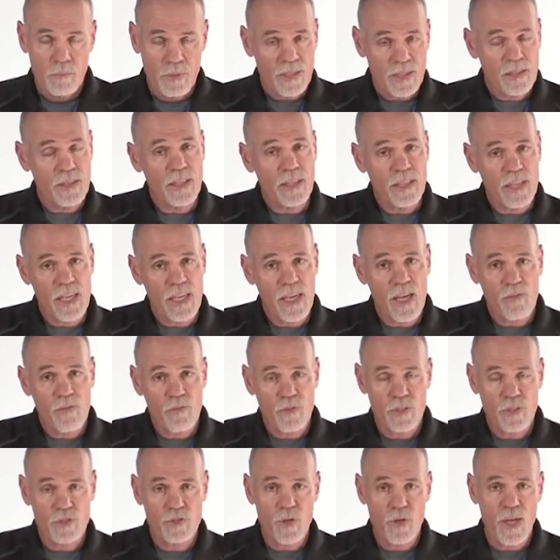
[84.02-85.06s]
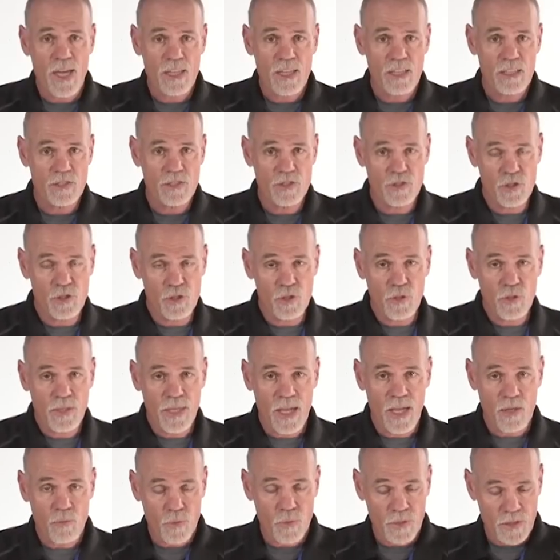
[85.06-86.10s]
Big thing here for the triathletes to
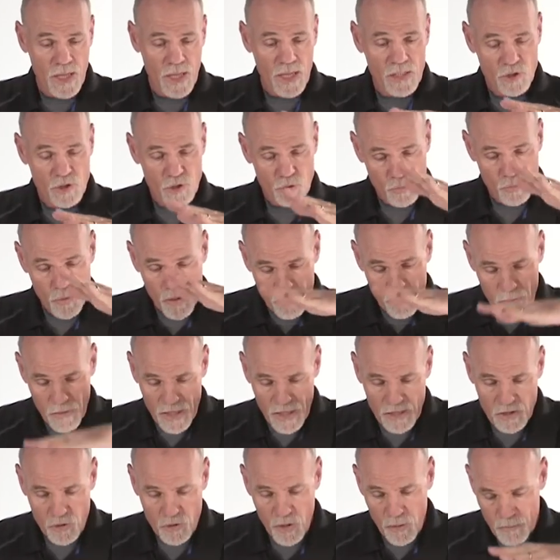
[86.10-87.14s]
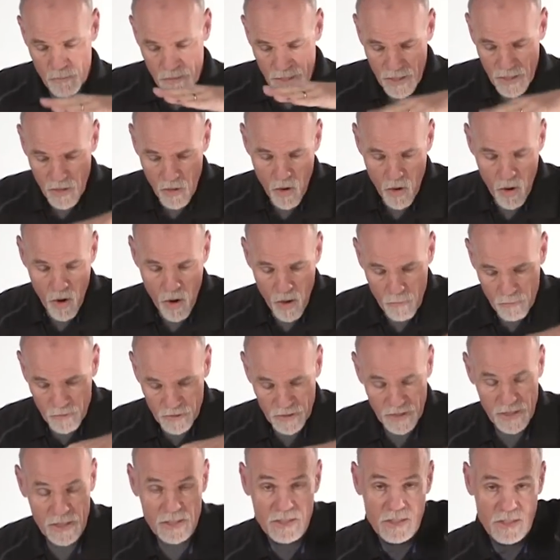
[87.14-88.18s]
look at, when they swim, they drop that arm
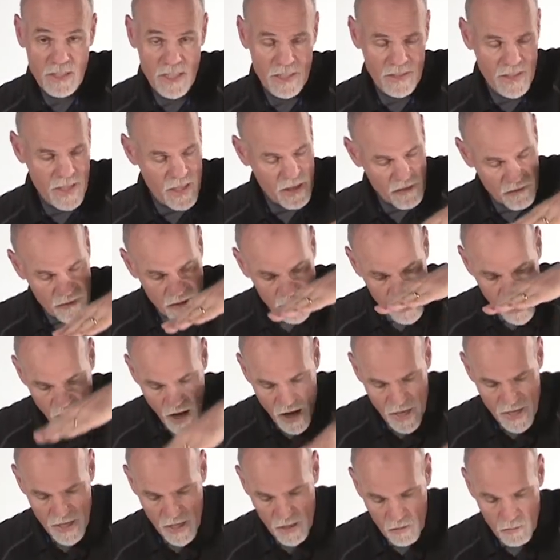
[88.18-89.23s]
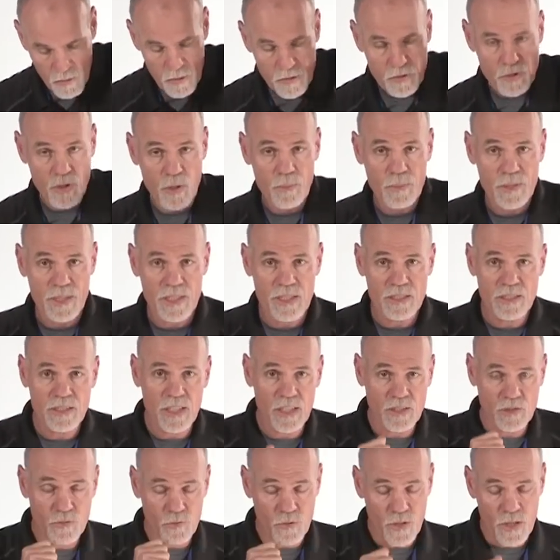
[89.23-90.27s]
on the inside. They have that high elbow and drop on the
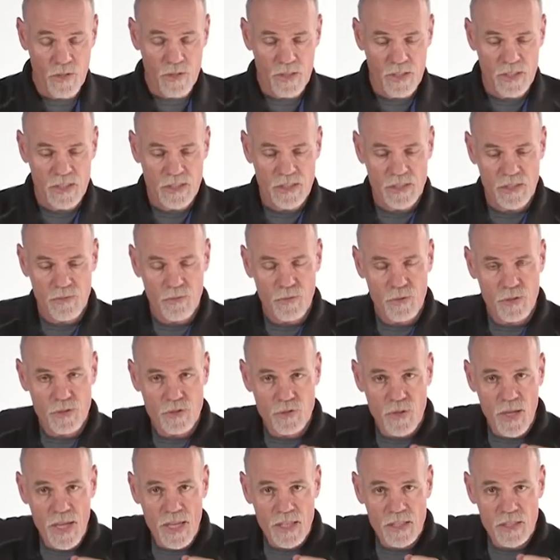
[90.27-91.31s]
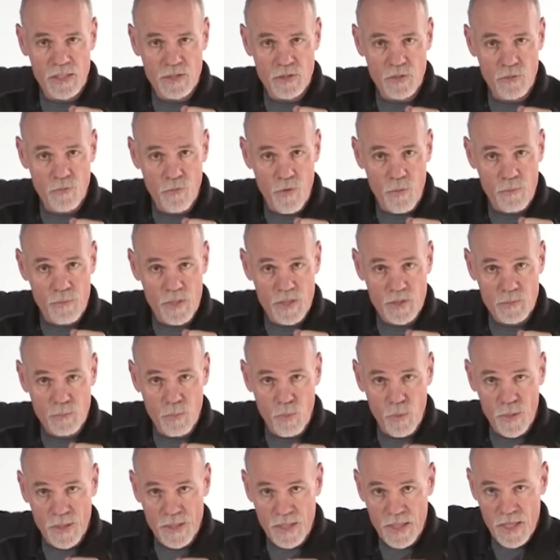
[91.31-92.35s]
inside. It's very easy for the triathlete to, from this
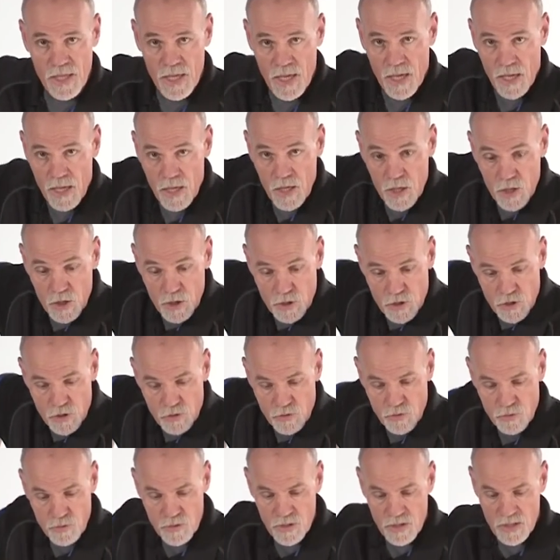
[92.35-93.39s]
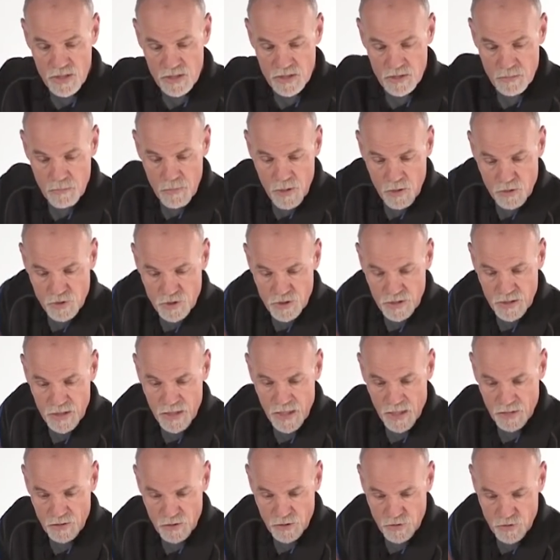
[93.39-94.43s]
point here, to do this motion
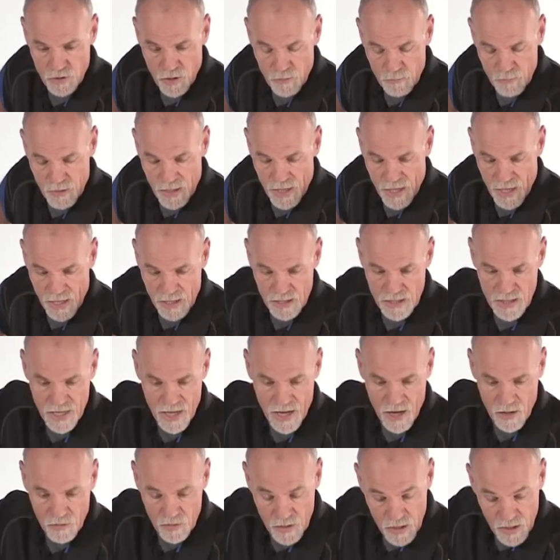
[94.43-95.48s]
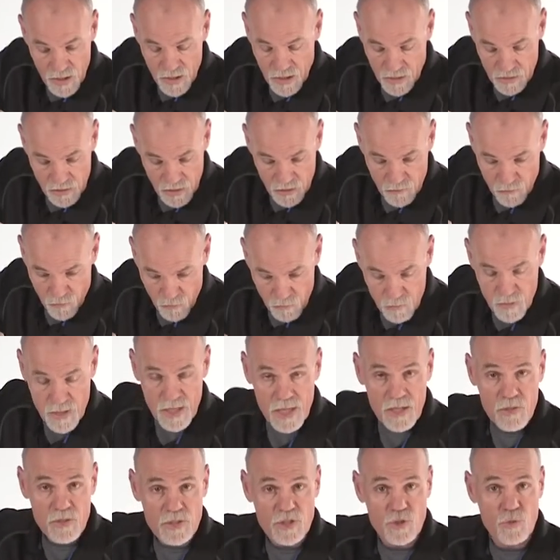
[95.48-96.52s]
here, to drop the hand down, and then from
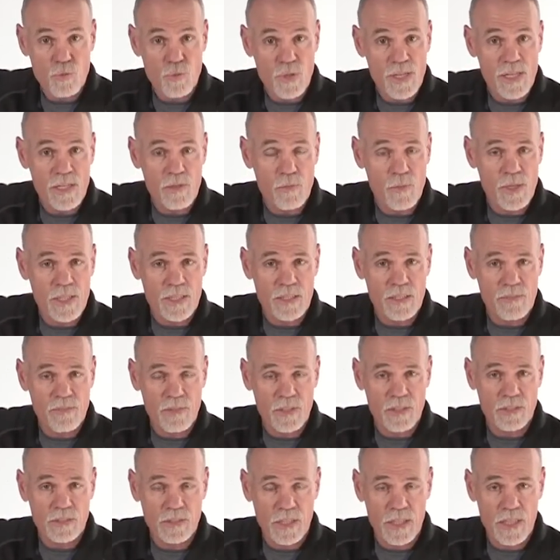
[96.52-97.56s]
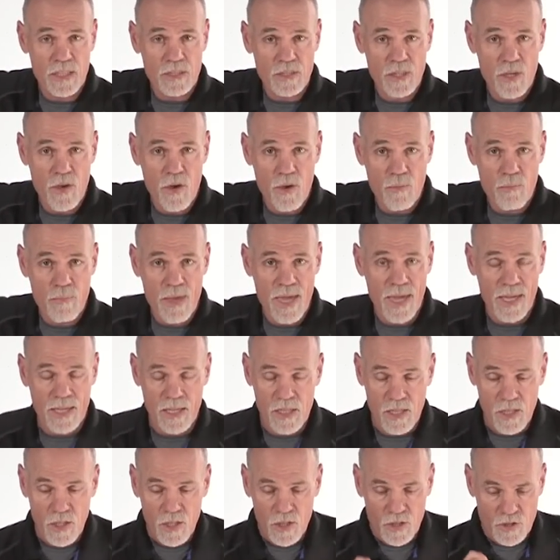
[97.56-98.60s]
there, it's really, really difficult to get the arm
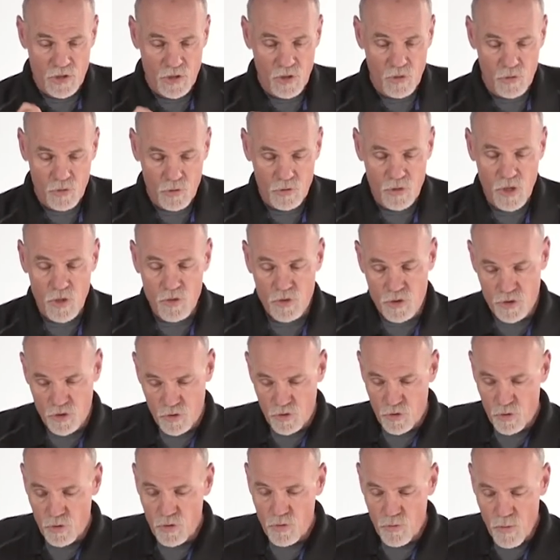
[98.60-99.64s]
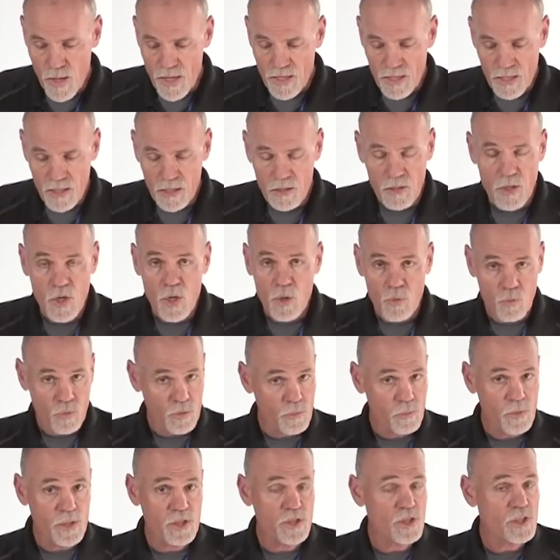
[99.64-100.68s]
back. So you'll notice a good runner
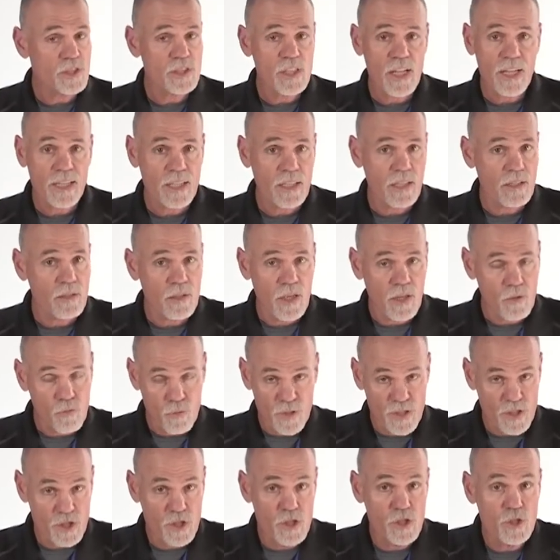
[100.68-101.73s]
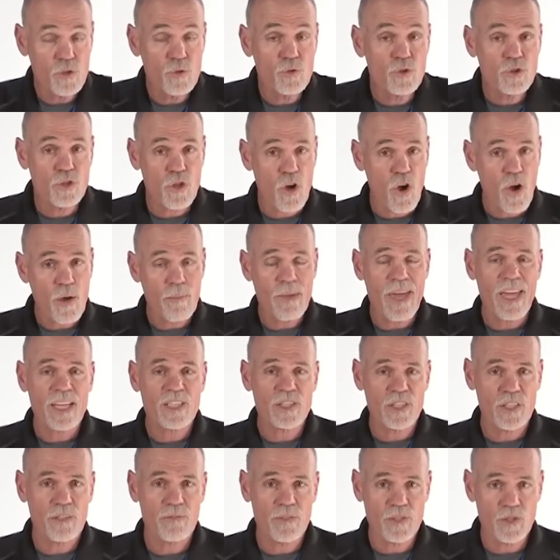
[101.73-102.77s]
would be just like a reduced arm
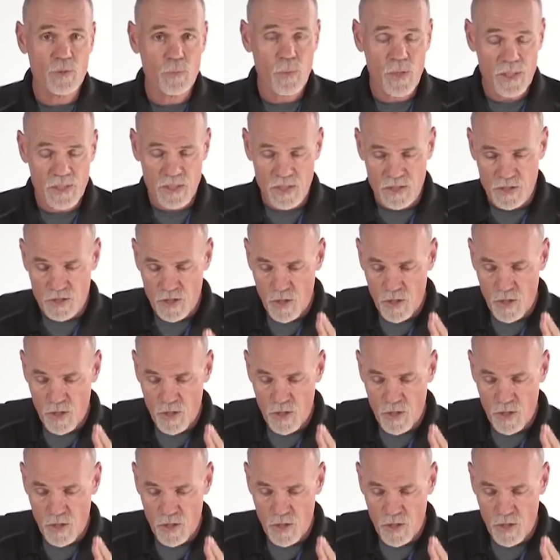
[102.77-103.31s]
action of a sprinter.